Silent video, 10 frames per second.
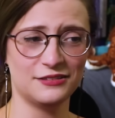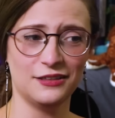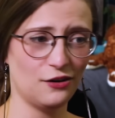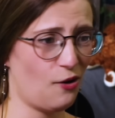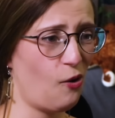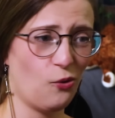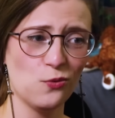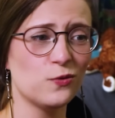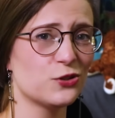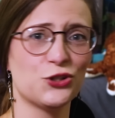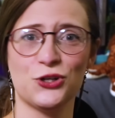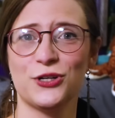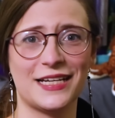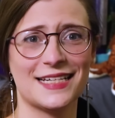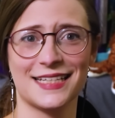whole
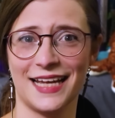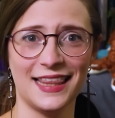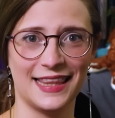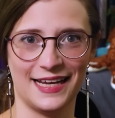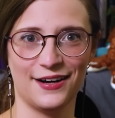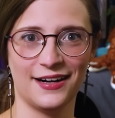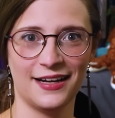journey to get there.